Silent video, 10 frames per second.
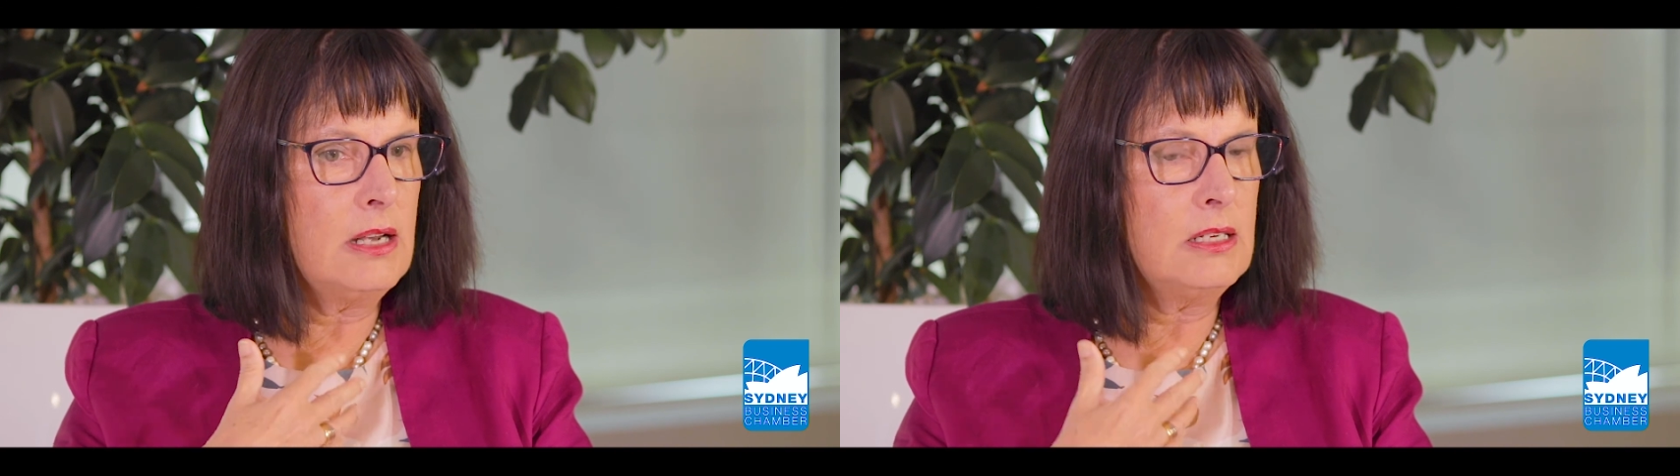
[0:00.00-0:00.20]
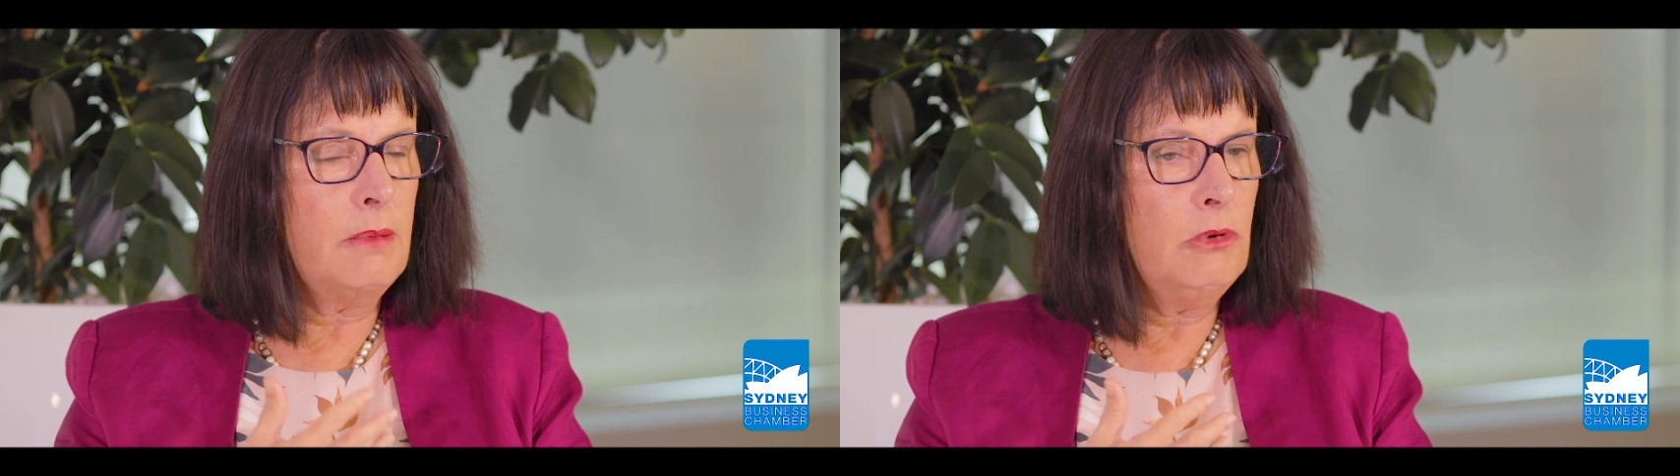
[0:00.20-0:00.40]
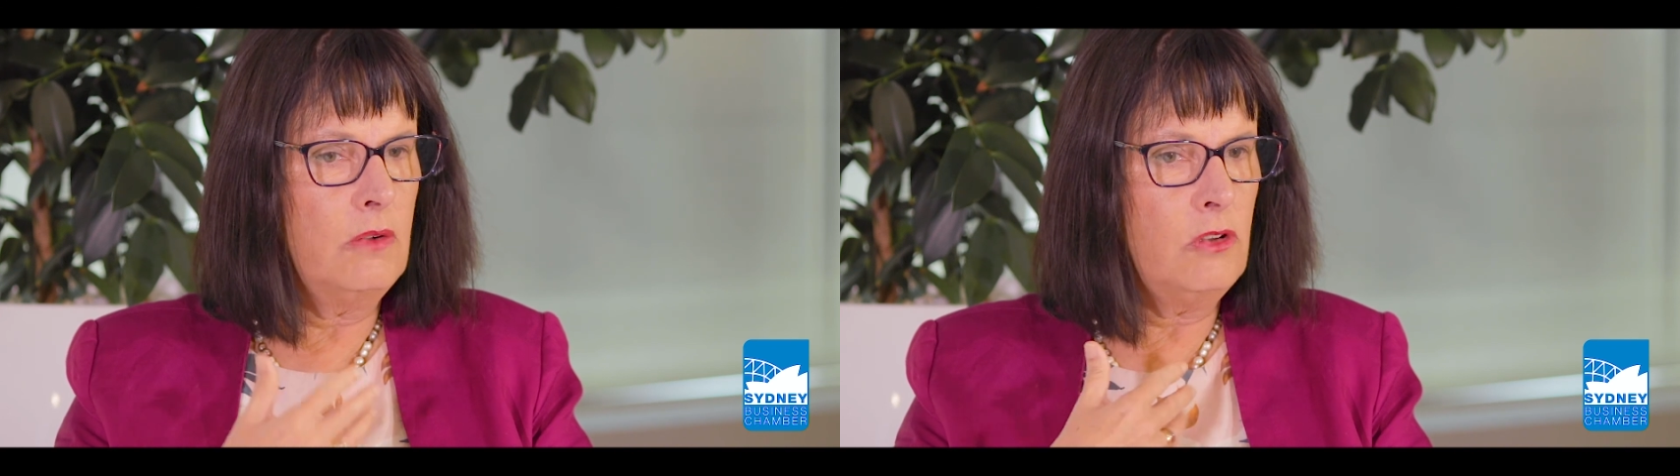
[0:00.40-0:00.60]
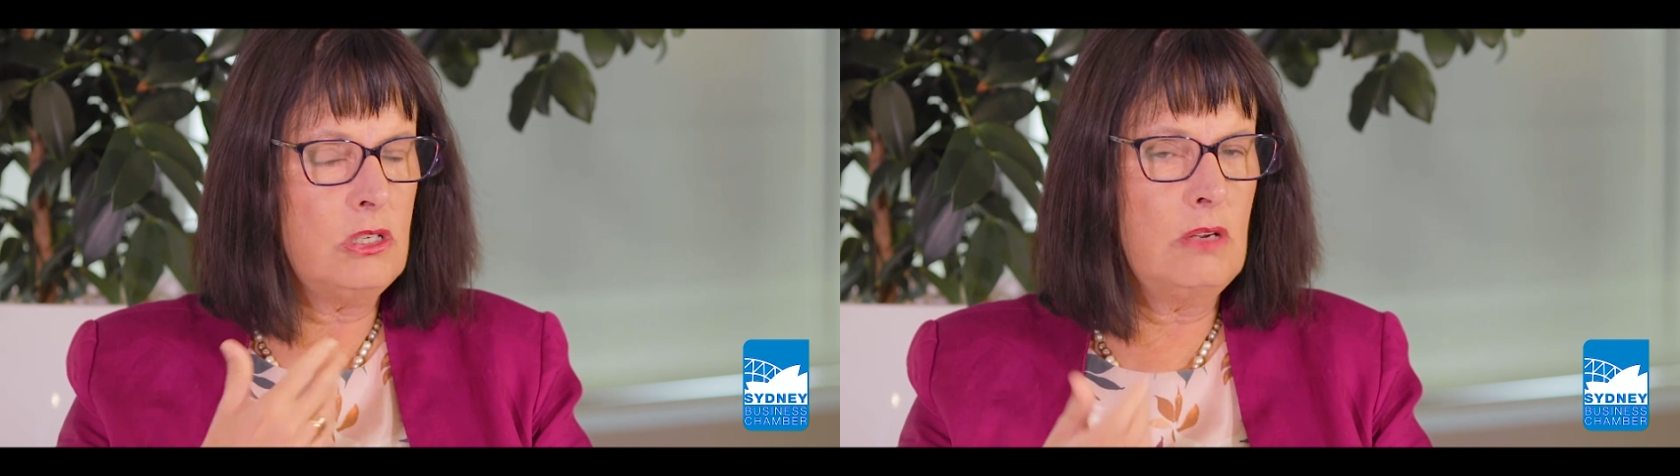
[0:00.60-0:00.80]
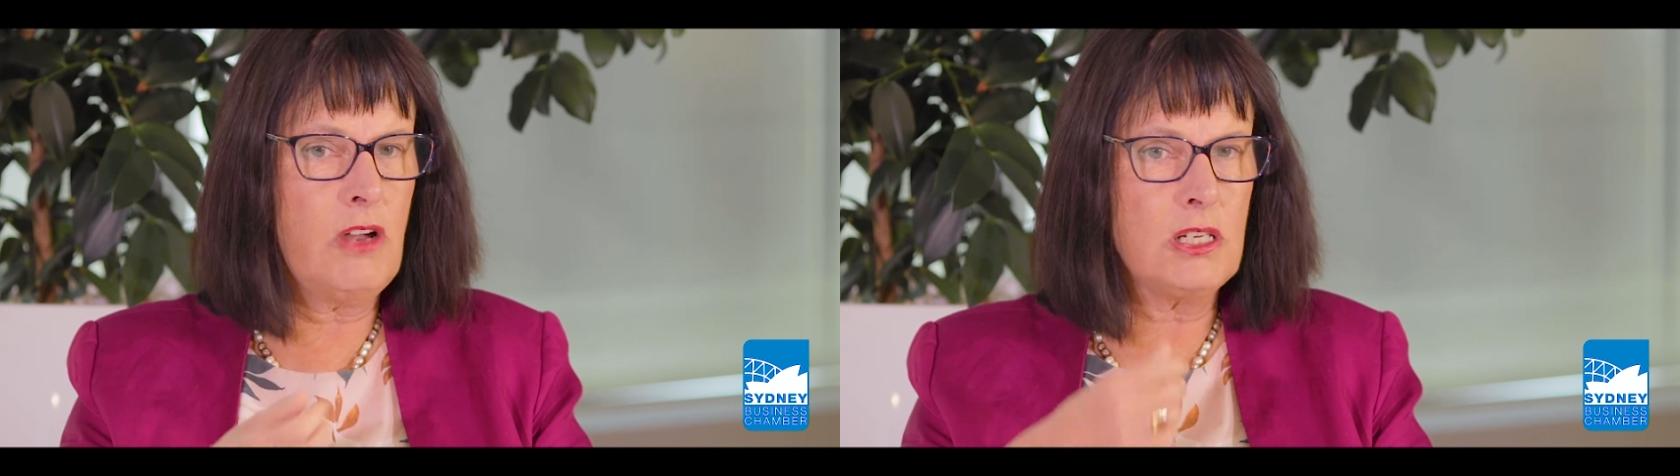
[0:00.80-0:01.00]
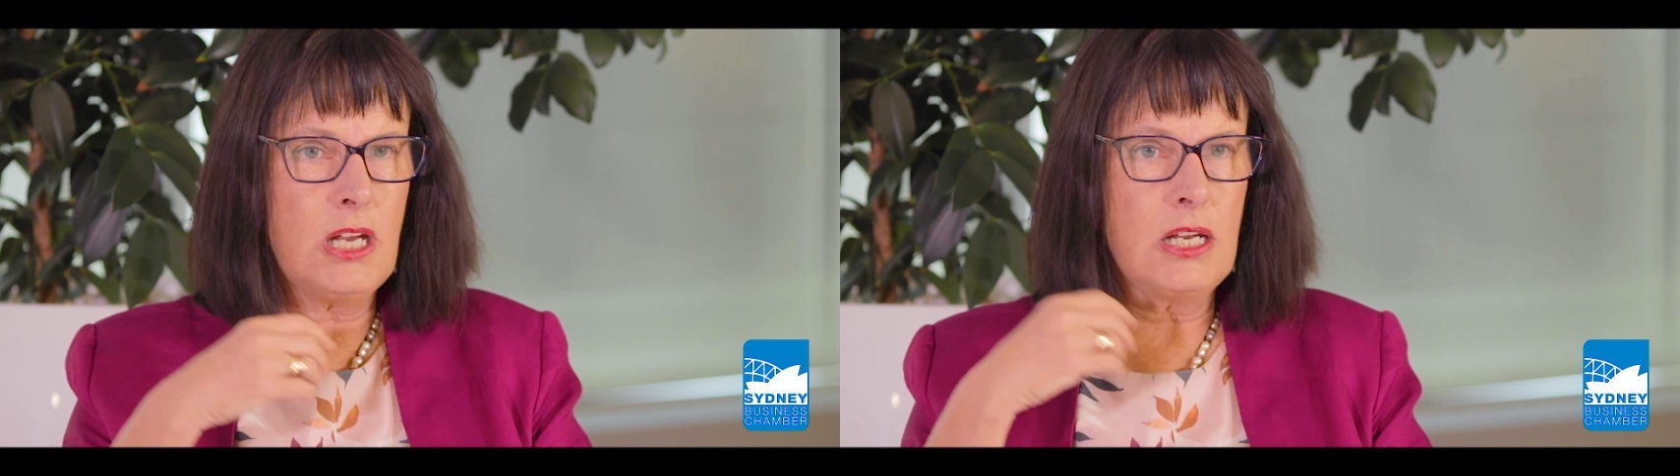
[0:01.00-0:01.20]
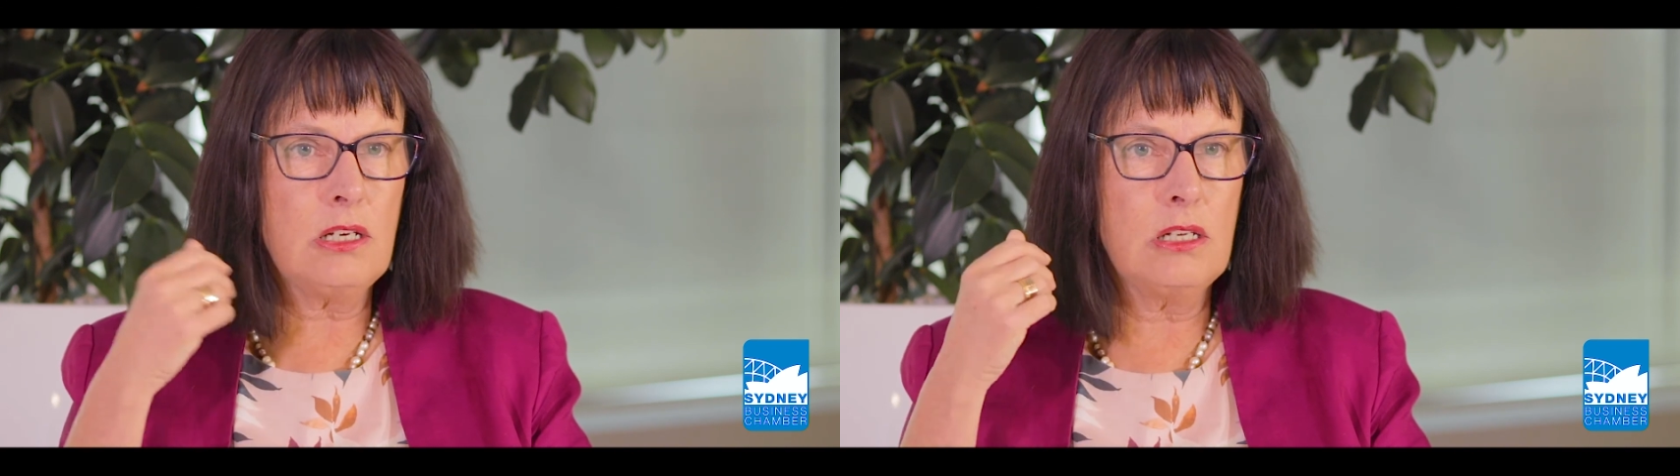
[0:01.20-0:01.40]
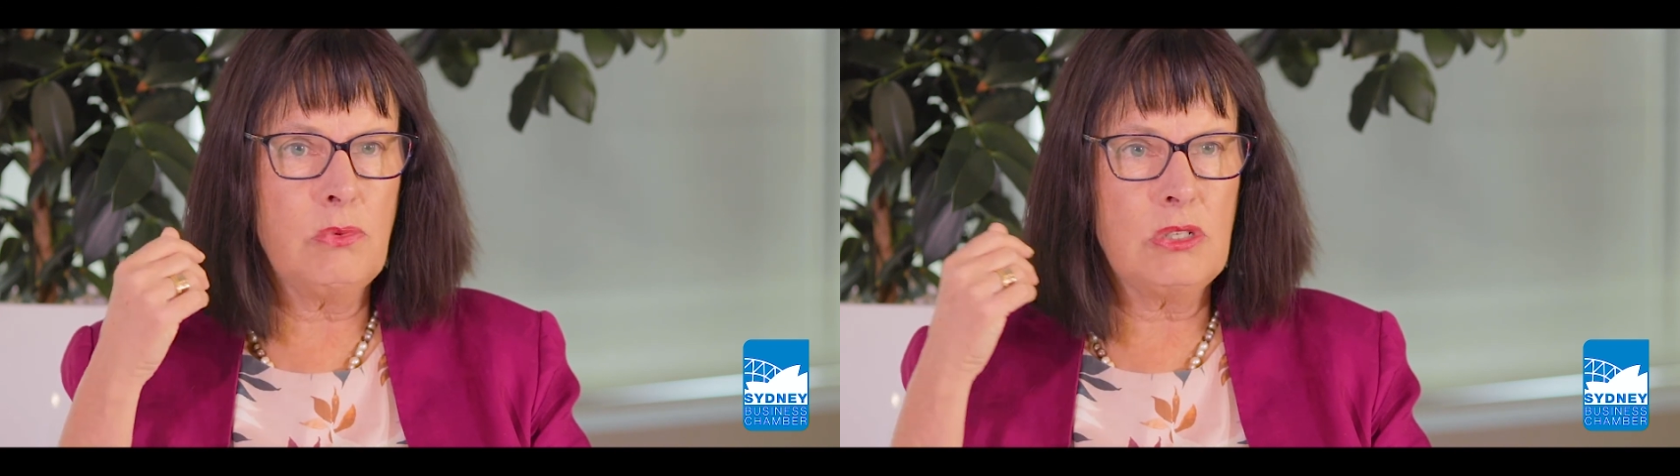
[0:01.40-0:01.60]
And some university
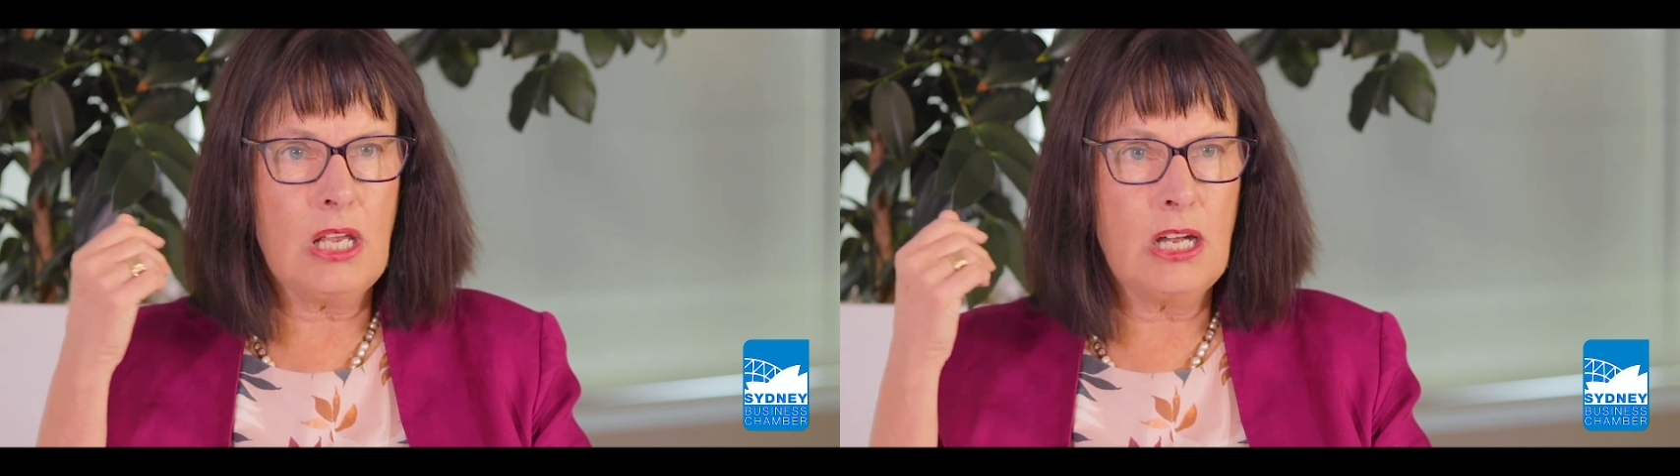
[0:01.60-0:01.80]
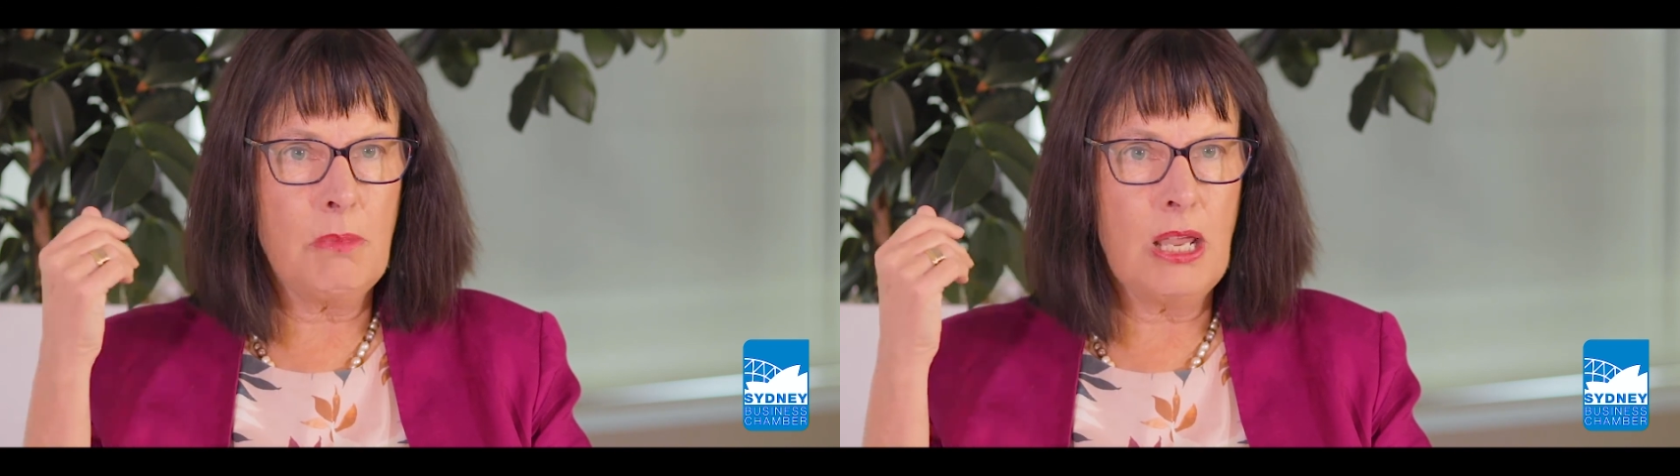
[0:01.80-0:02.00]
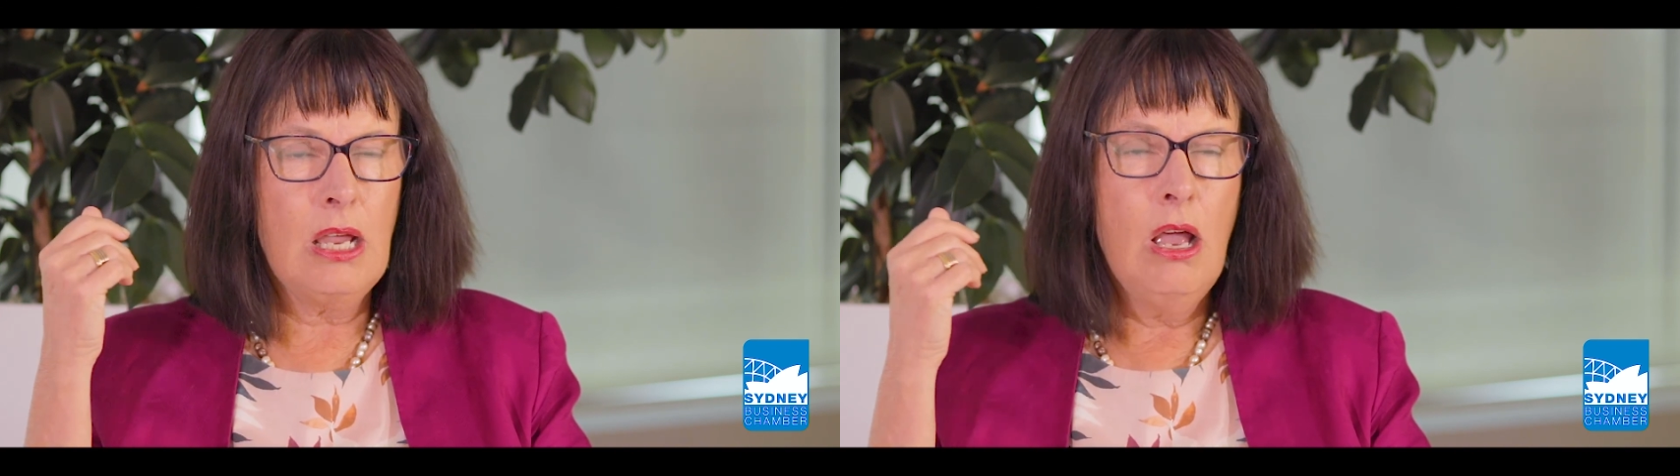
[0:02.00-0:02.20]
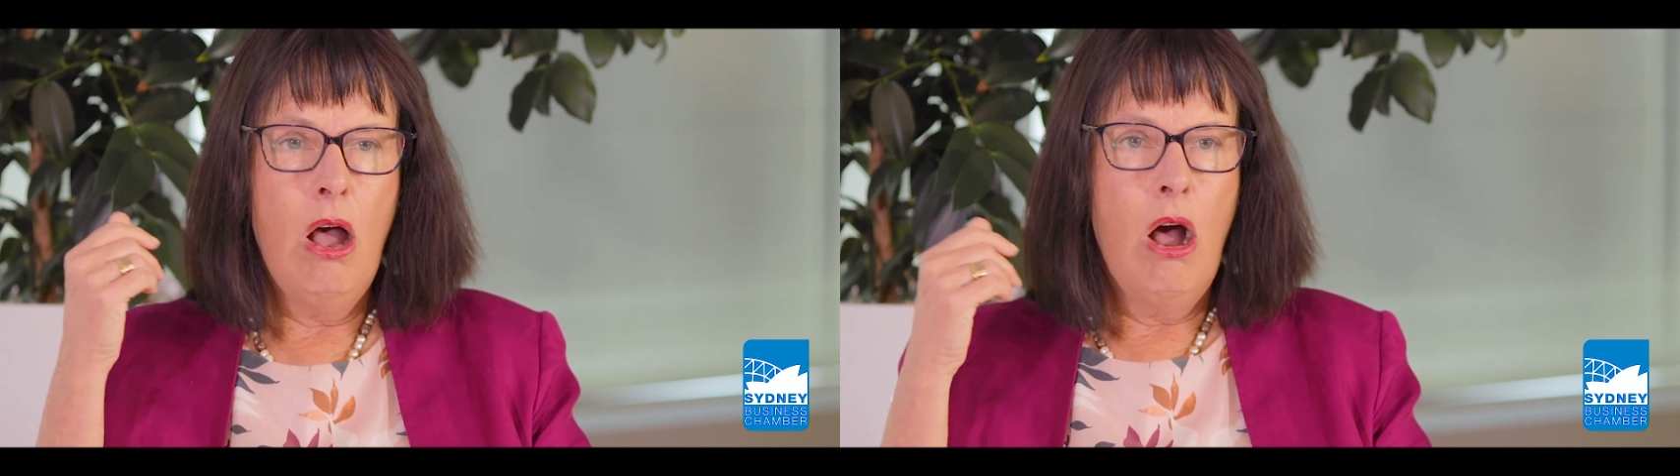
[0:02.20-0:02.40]
vice-chancellors would say to me,